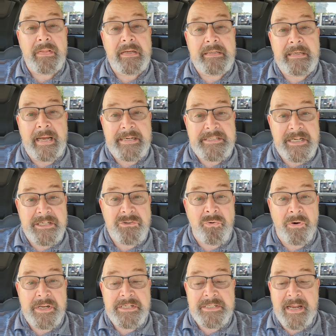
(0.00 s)

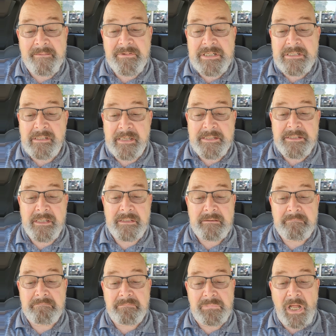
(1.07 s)
1927 is listed.
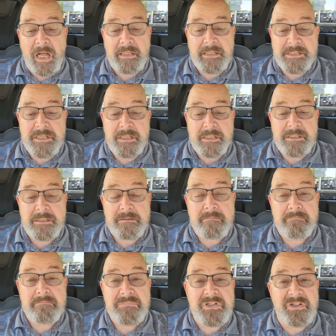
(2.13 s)
Lawlessness,
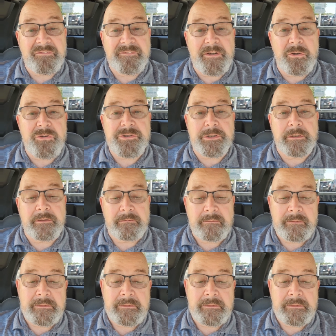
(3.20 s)
confusion,